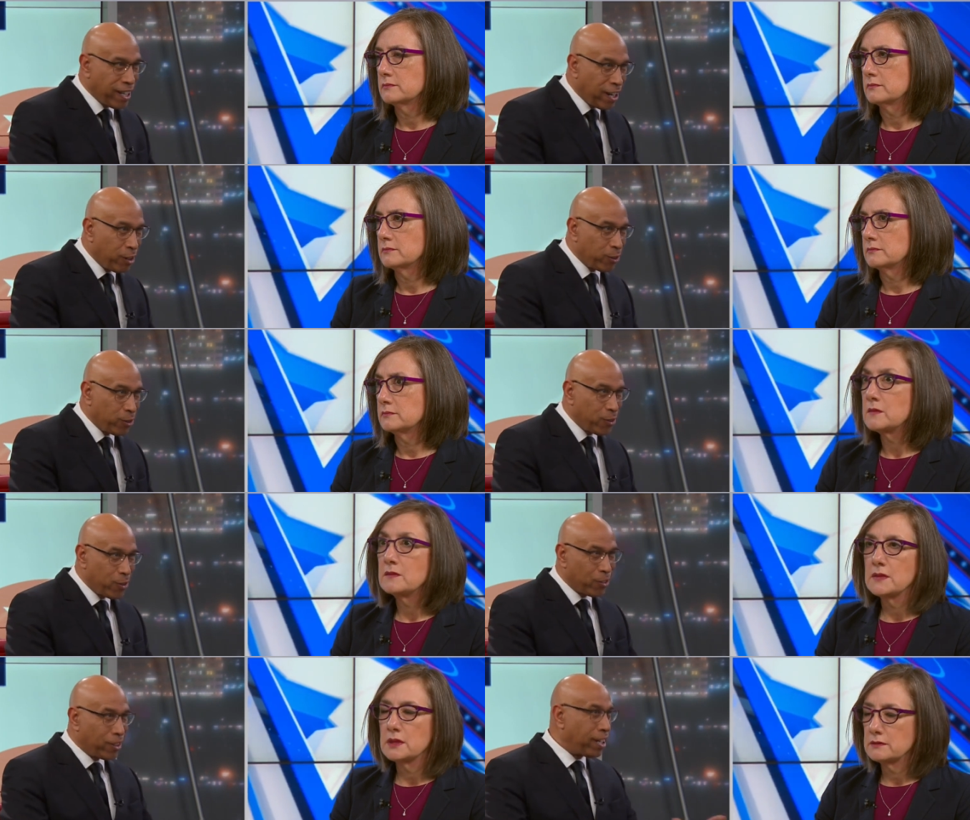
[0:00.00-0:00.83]
Speaker 1: out
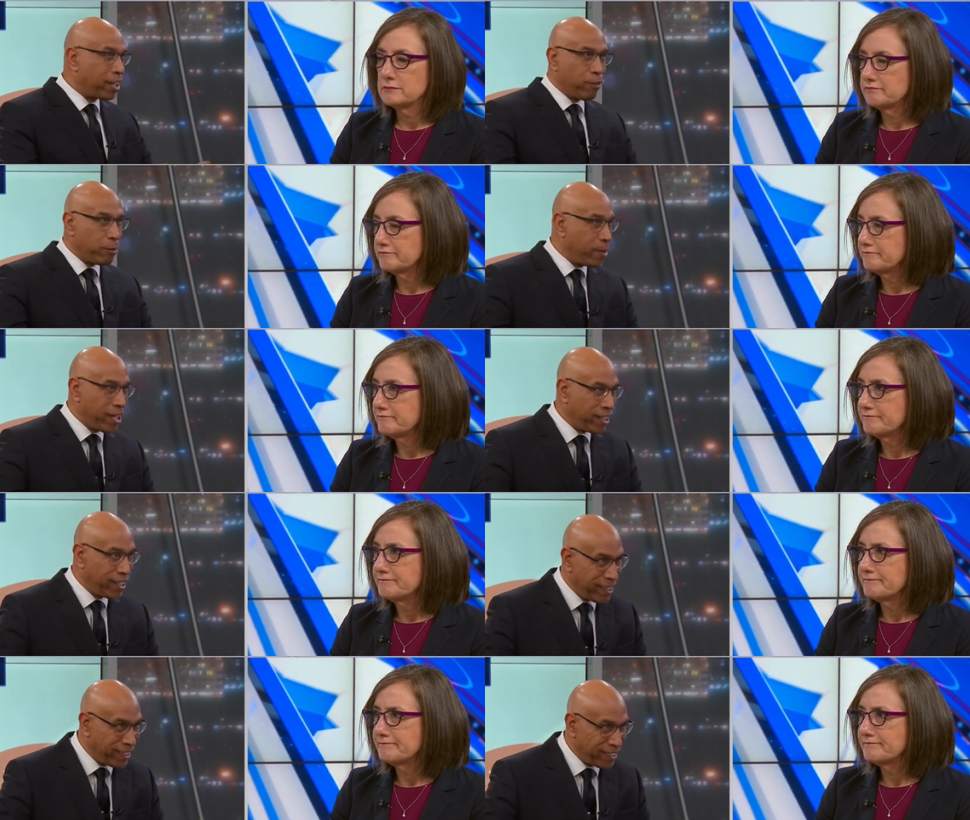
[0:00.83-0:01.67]
or let everybody
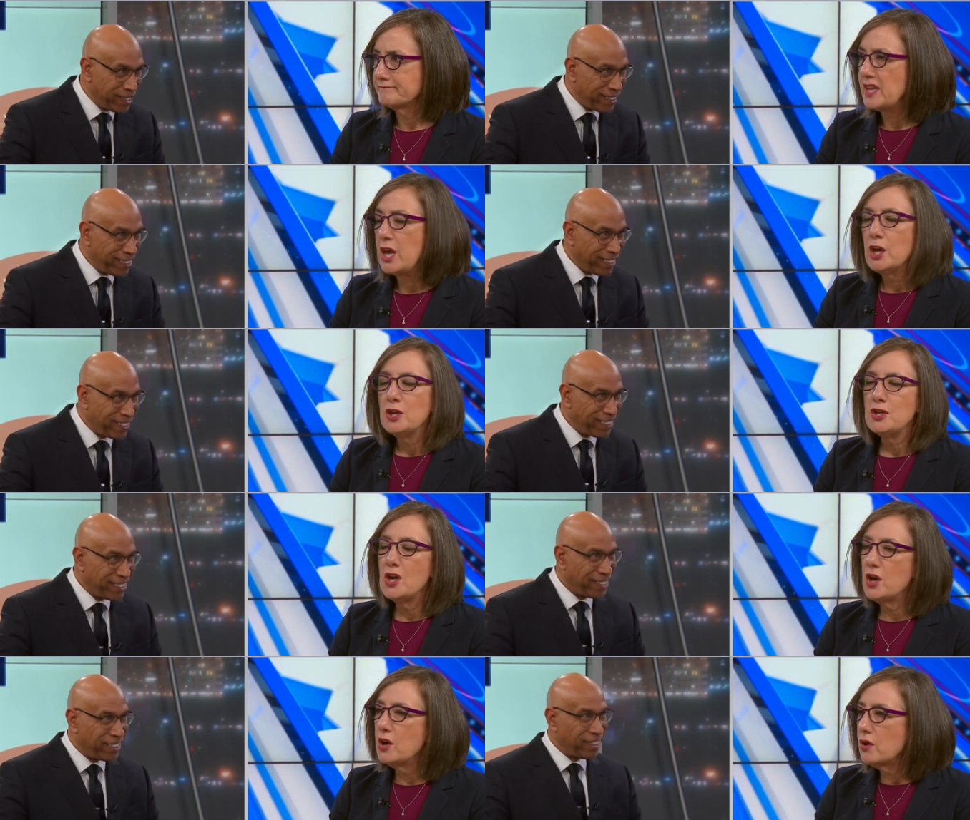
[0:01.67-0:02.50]
in.
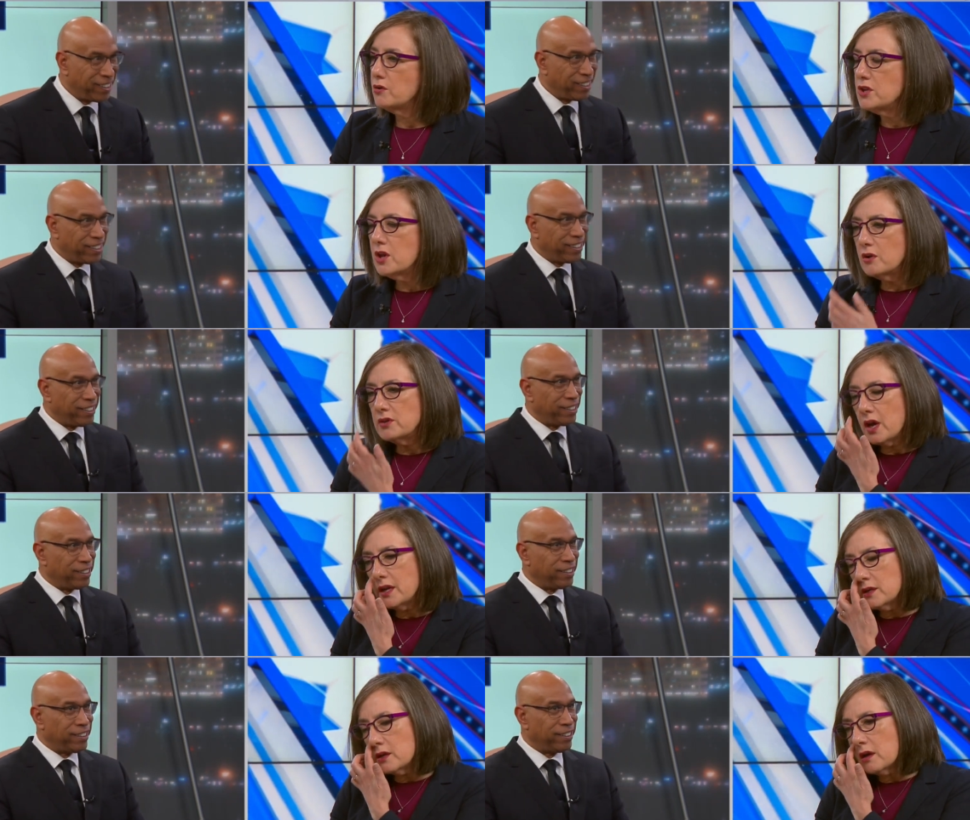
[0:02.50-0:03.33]
Speaker 2: No, no, not
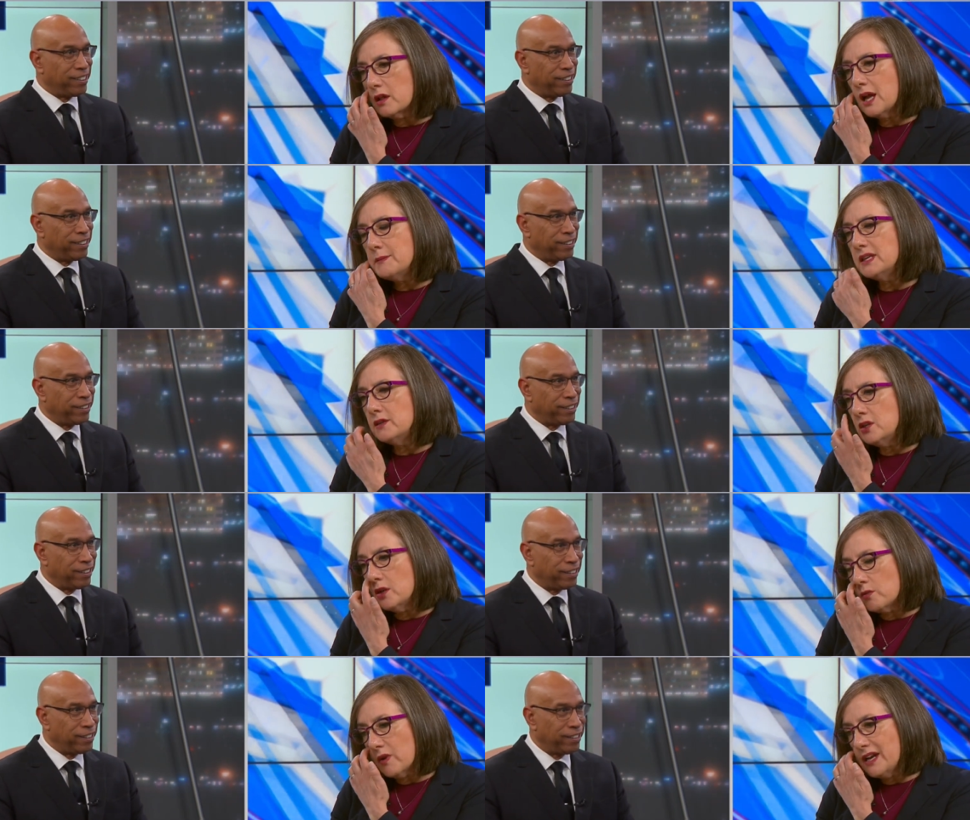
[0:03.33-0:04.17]
at all. I mean, you
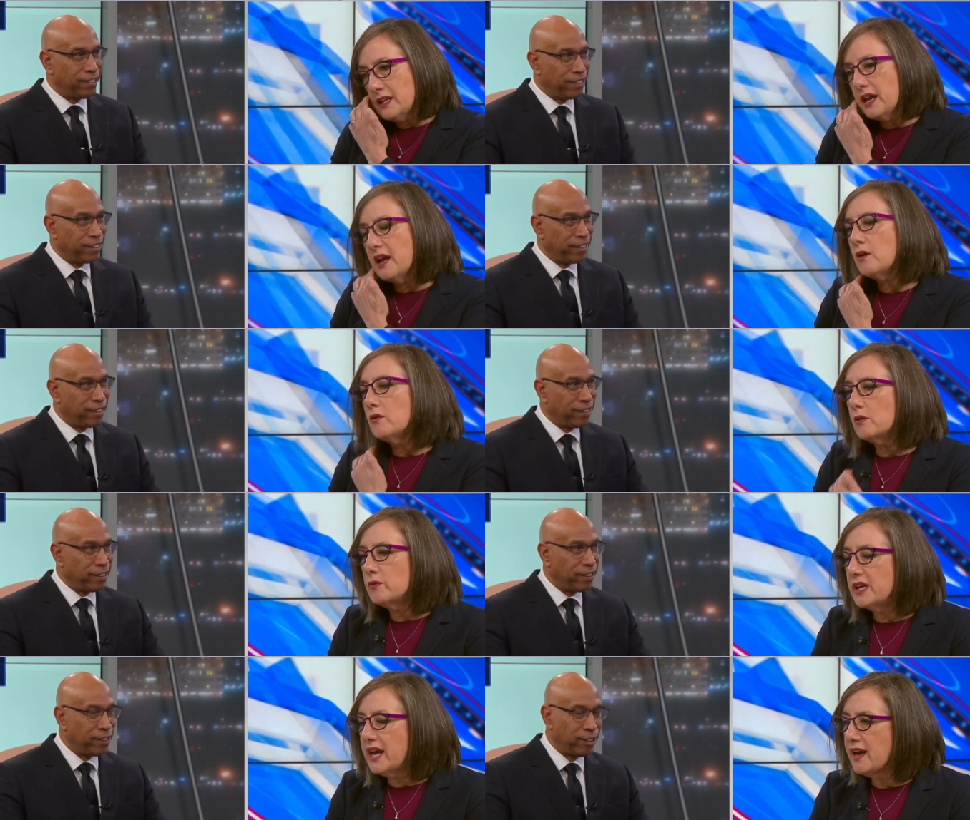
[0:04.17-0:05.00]
know, right now
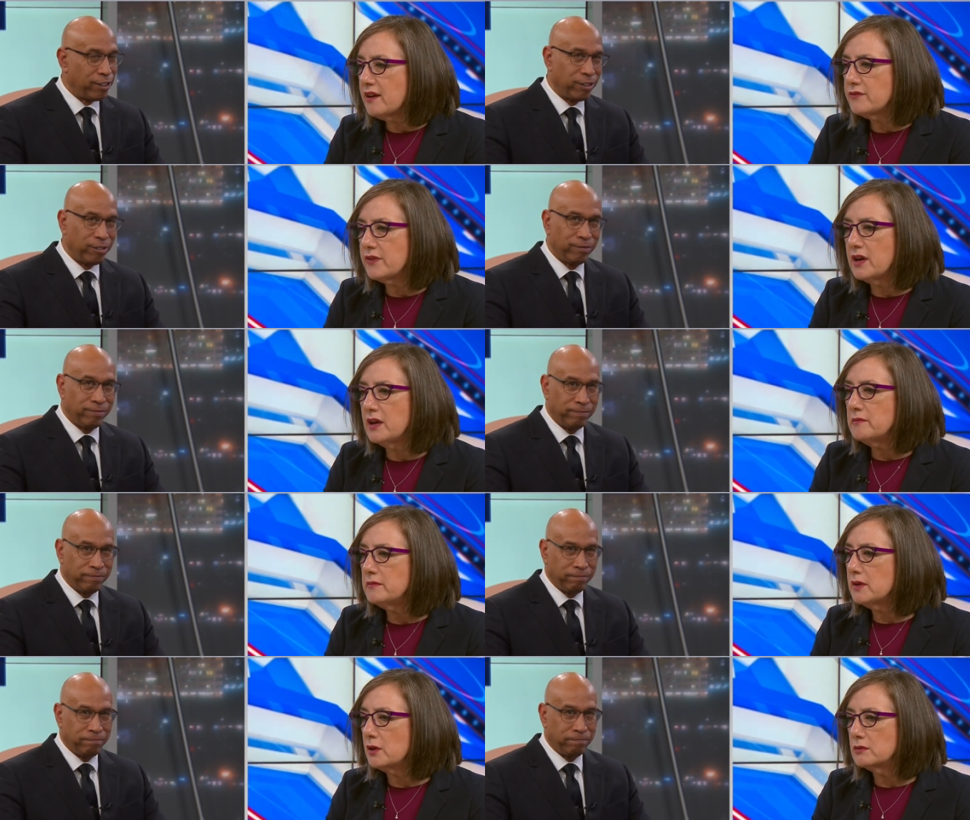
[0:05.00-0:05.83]
we have
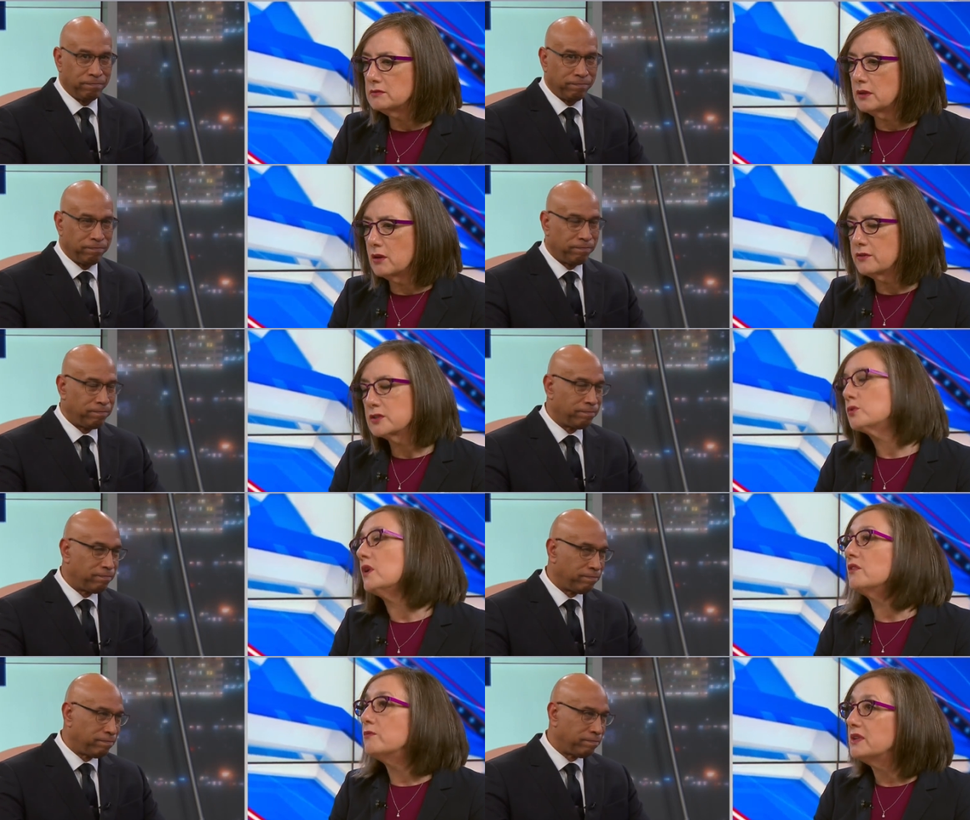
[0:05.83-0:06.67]
um, over
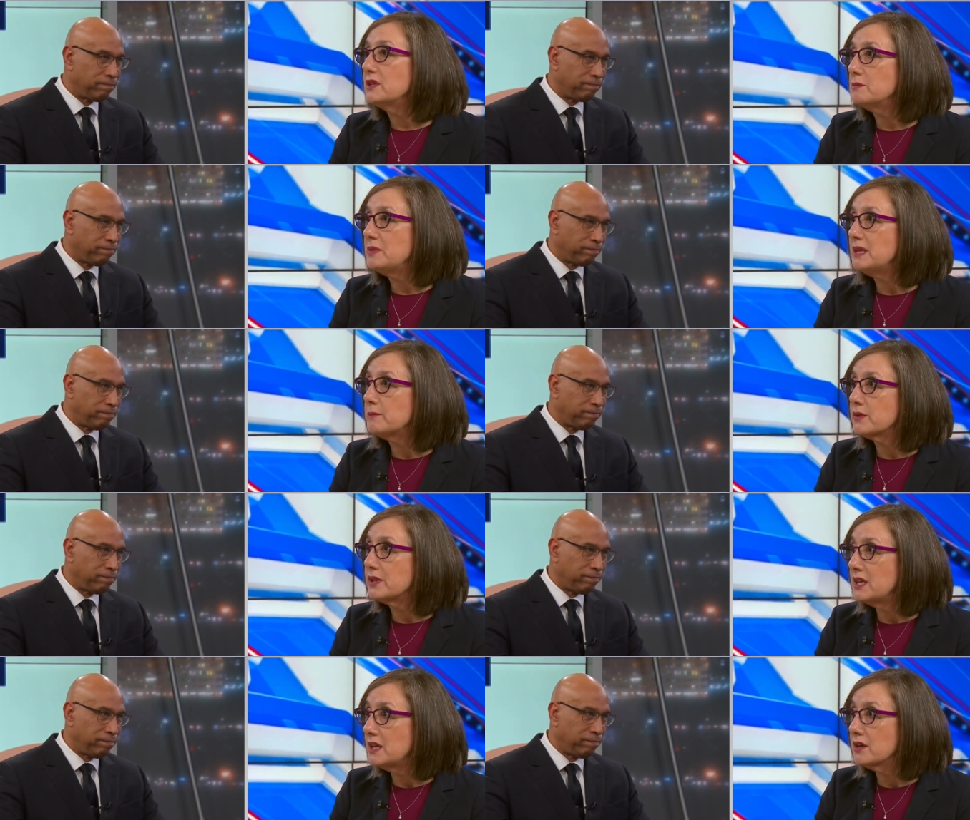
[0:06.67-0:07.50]
12 million people
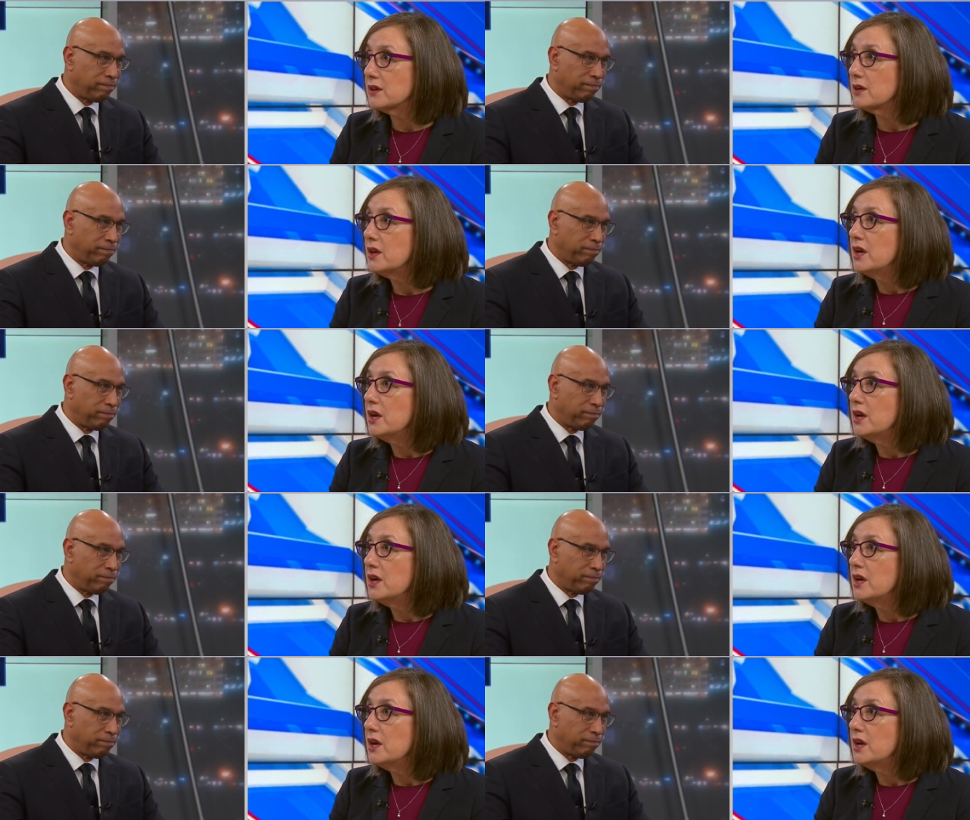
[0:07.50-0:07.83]
here